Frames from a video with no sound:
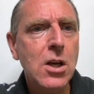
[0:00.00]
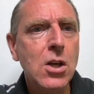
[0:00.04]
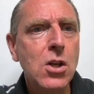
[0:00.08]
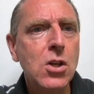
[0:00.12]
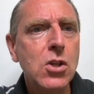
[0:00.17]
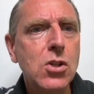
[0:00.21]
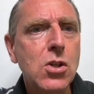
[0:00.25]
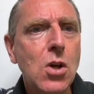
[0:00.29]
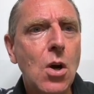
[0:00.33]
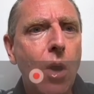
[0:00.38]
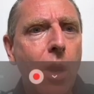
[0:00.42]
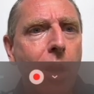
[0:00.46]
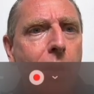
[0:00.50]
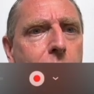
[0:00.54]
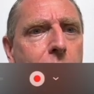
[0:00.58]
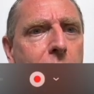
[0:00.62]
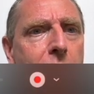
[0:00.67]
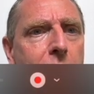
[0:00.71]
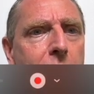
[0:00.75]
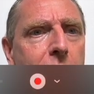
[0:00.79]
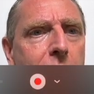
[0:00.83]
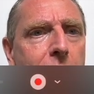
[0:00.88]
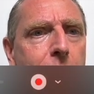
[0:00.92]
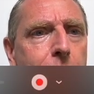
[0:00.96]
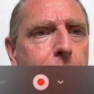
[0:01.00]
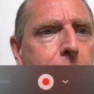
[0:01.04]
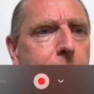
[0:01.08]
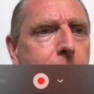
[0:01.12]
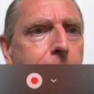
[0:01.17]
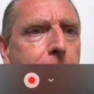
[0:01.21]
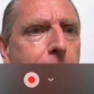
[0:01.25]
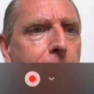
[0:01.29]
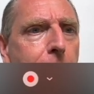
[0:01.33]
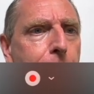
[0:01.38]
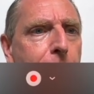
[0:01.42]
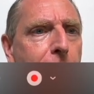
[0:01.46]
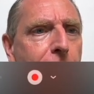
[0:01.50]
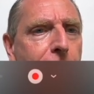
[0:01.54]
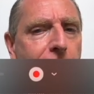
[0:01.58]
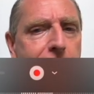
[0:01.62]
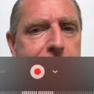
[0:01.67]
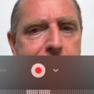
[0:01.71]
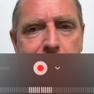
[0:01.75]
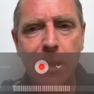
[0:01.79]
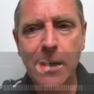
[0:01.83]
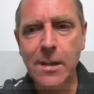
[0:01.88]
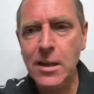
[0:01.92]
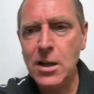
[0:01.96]
So I really, let me get my
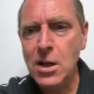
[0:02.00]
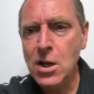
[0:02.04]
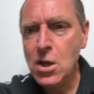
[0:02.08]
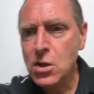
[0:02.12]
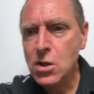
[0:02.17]
face out of it.